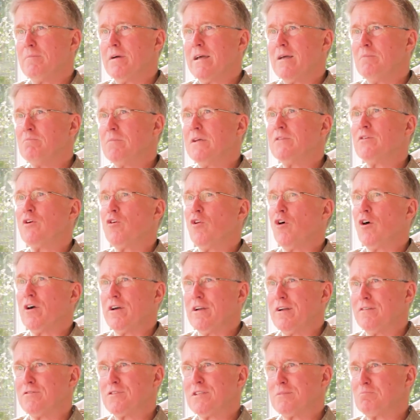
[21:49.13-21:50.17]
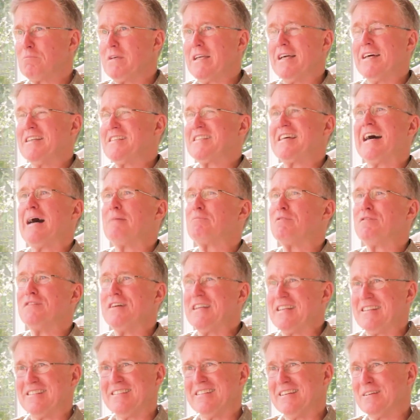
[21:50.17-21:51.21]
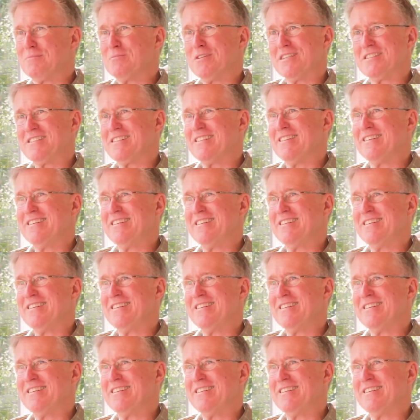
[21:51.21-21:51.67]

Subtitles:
I hadn't been there long enough to be on top of anything, but